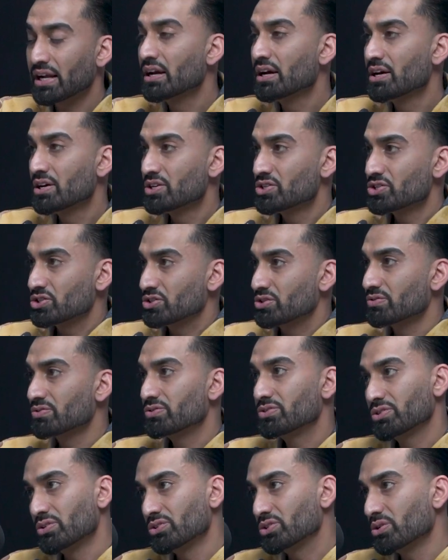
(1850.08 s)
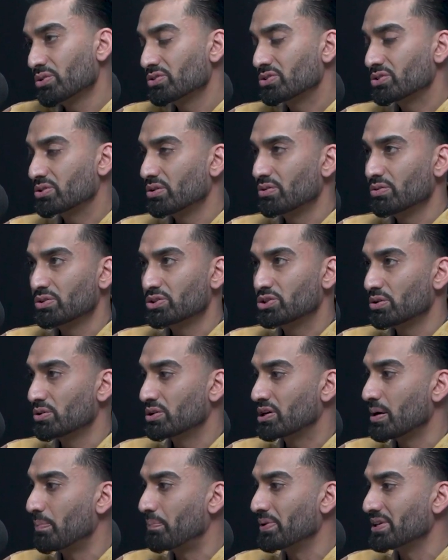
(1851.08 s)
So
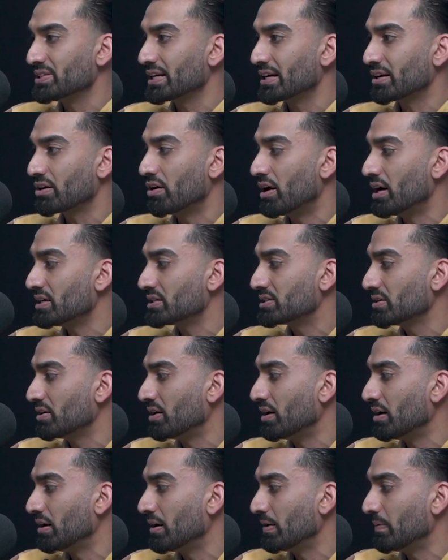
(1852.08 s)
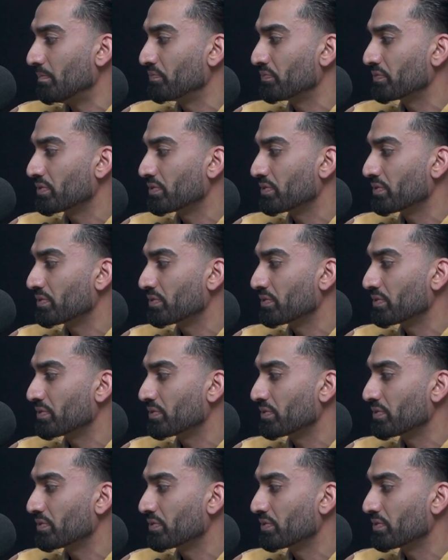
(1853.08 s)
companies like us are